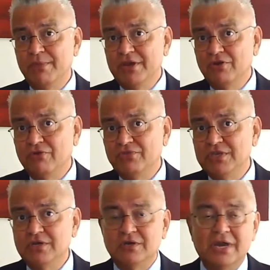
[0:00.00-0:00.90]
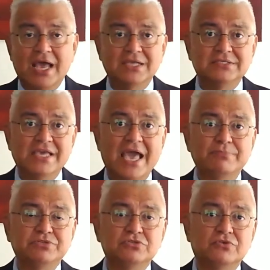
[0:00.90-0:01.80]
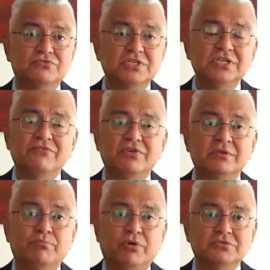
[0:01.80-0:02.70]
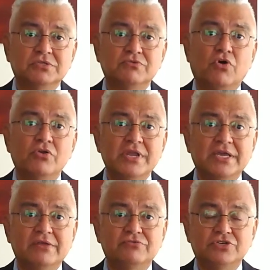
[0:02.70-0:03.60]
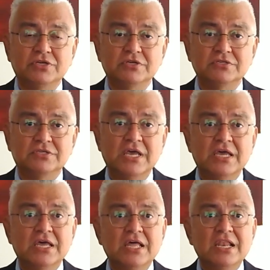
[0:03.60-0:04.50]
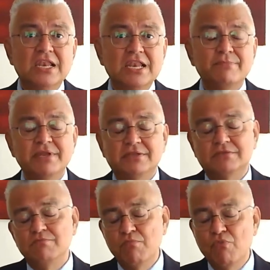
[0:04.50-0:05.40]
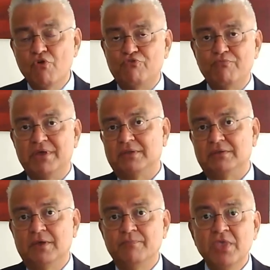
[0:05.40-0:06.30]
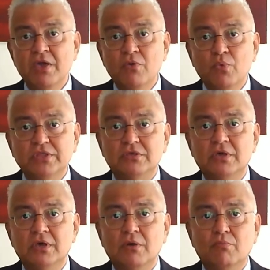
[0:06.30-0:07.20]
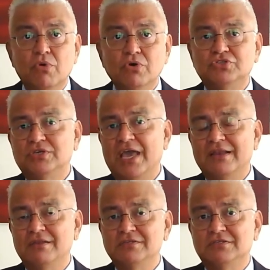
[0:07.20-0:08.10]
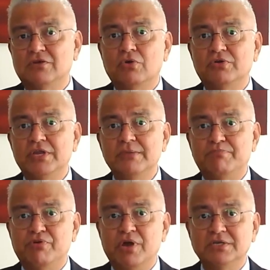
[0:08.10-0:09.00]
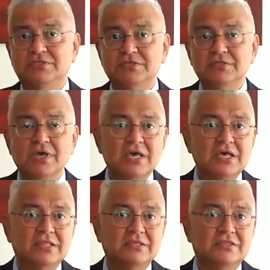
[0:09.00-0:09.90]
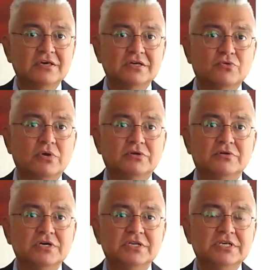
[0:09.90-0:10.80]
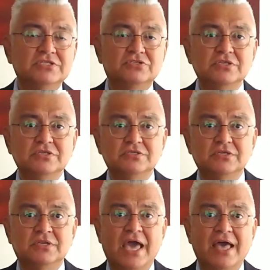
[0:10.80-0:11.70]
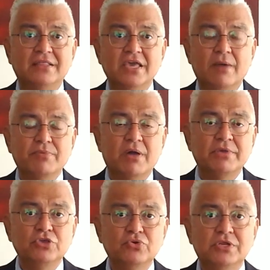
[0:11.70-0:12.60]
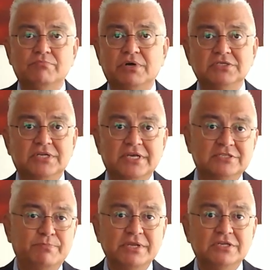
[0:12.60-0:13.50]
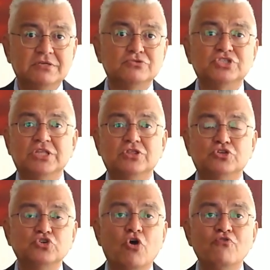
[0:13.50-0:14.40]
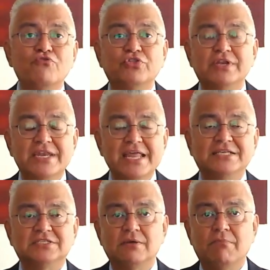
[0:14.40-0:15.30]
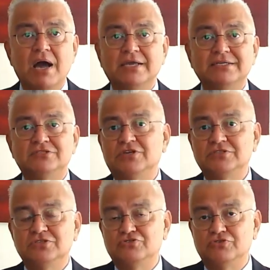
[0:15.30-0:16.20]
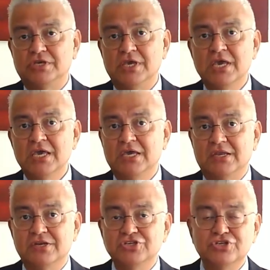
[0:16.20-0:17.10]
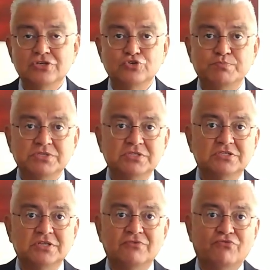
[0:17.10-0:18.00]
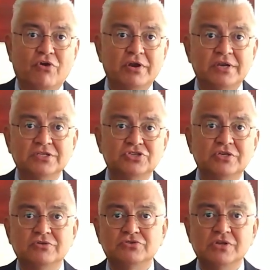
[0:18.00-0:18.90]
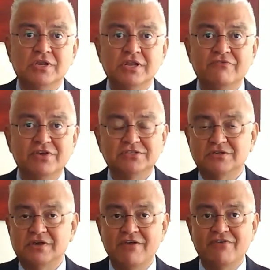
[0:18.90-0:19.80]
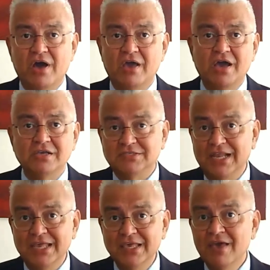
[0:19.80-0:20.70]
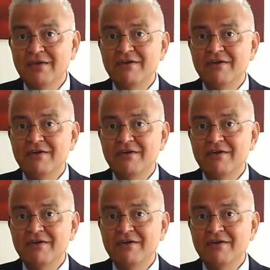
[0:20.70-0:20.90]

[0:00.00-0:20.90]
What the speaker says: remainder of the year as the absence of significant positive or negative triggers limit movement. With most catalysts already priced in, the third quarter earnings season and the upcoming union budget are expected to set the tone for the next market trajectory. In addition to persistent foreign institutional investor FII selling,